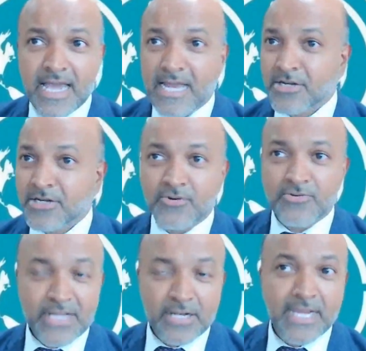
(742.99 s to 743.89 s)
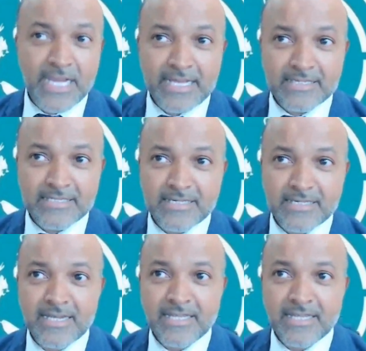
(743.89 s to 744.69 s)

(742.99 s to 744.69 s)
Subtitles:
had no real meanings.